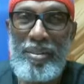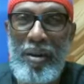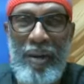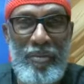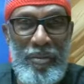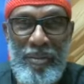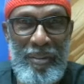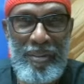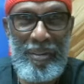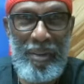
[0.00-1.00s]
you know, I
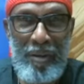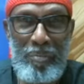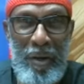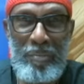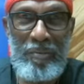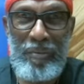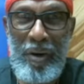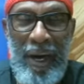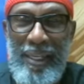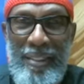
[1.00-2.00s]
talked about
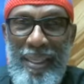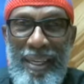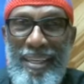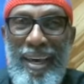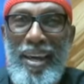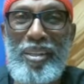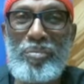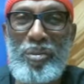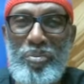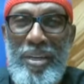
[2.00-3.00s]
before. He said he an
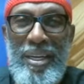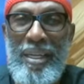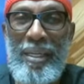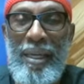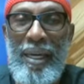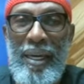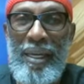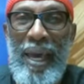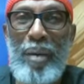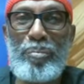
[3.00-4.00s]
ex-marine. He,
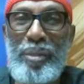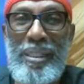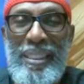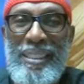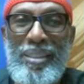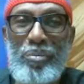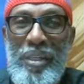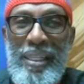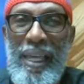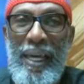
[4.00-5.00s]
he got bullets and
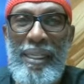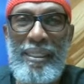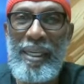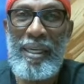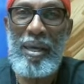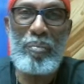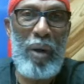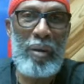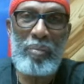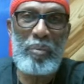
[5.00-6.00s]
whatnot. He said he had
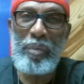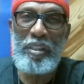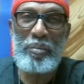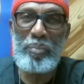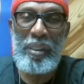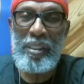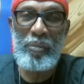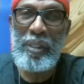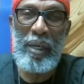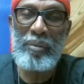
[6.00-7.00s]
bought up a bunch of bullets
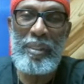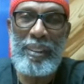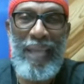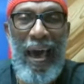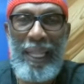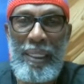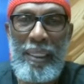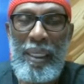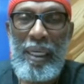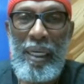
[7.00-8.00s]
when they was a dollar
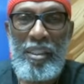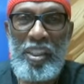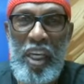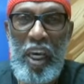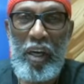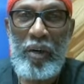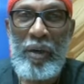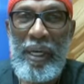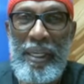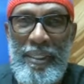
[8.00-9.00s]
a shell.
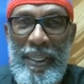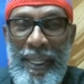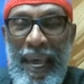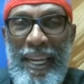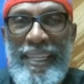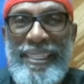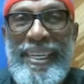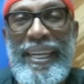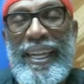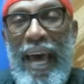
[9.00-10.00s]
He said, now they
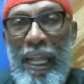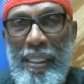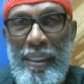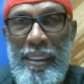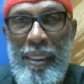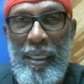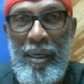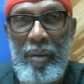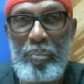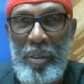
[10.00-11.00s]
$10
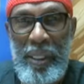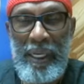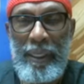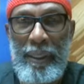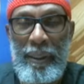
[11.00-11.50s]
a bullet.